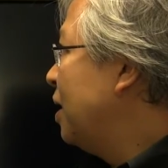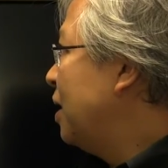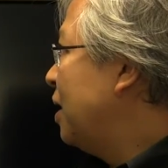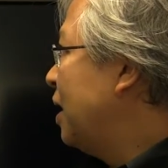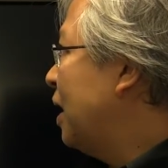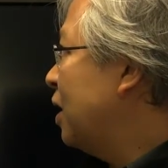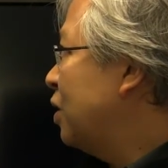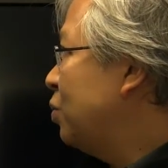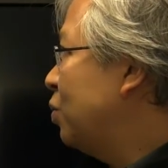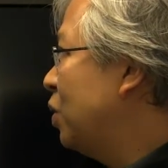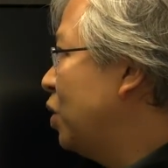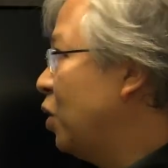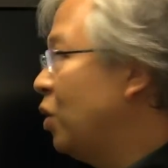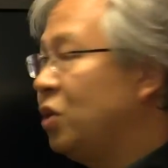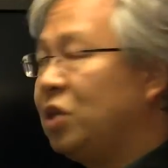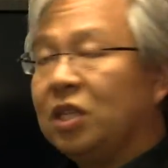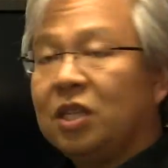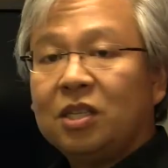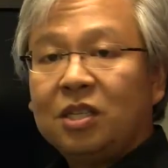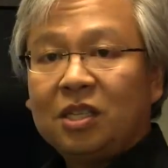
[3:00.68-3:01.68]
Next, we'll go
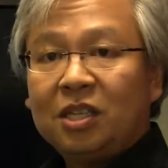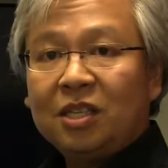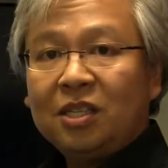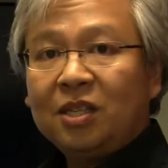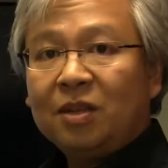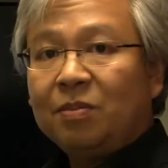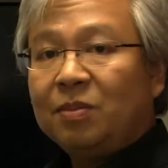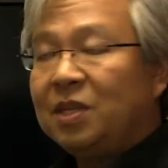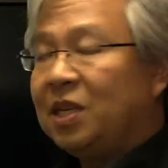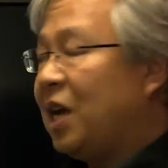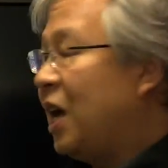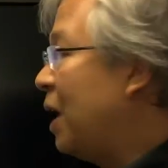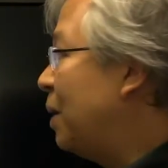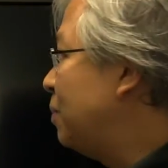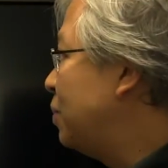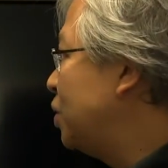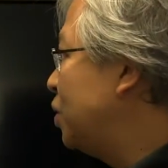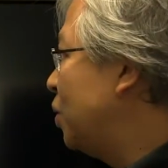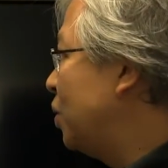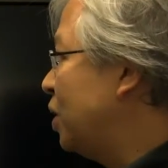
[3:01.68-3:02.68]
to the System
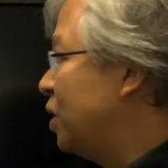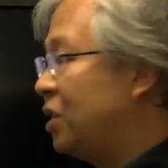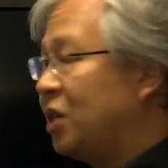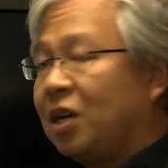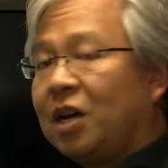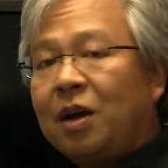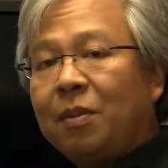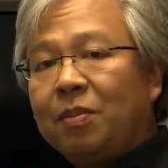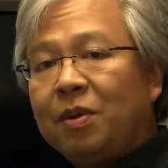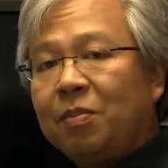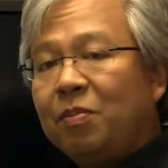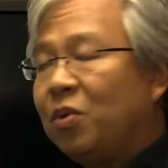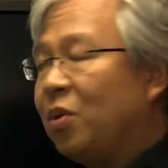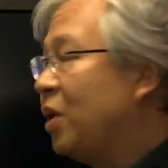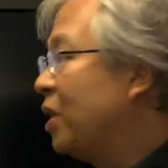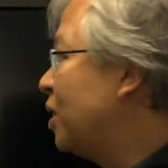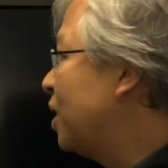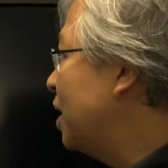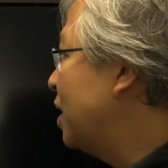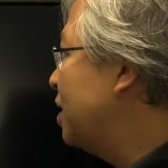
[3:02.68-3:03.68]
tab. So there's a couple
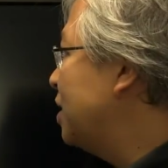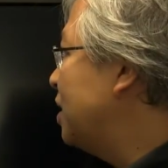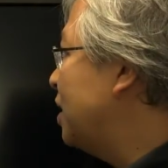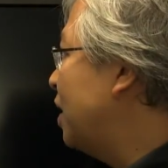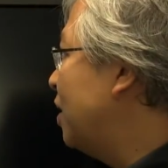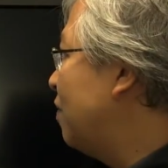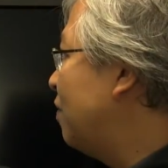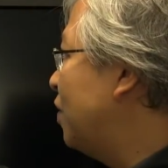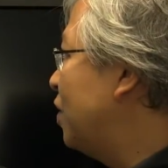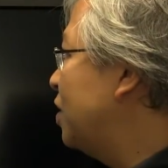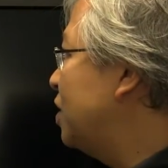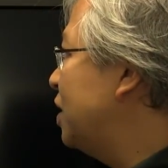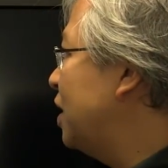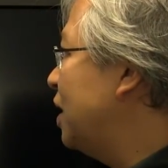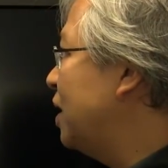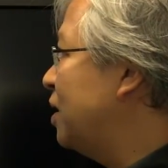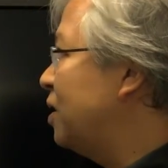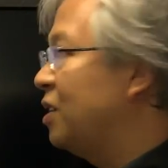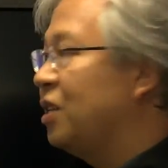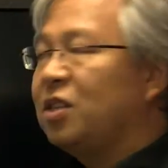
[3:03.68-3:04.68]
important things here. First
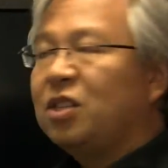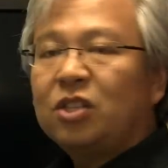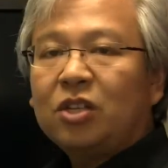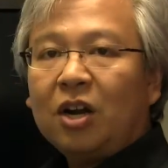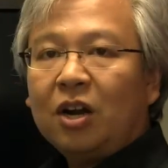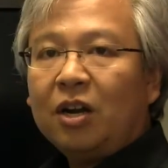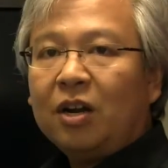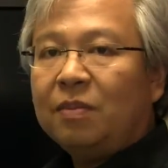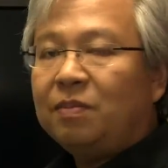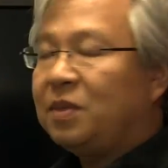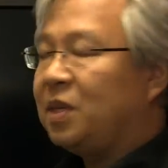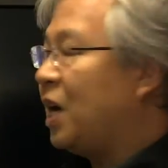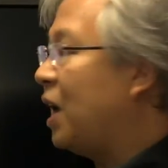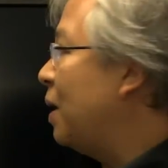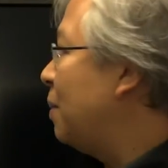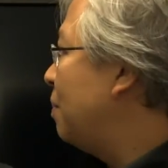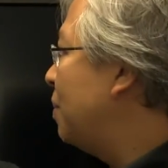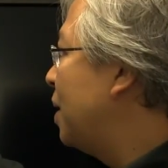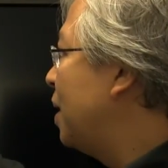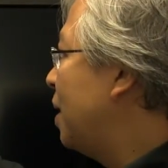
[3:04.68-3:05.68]
thing is the startup
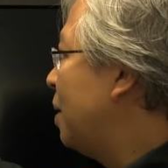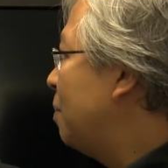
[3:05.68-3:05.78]
type.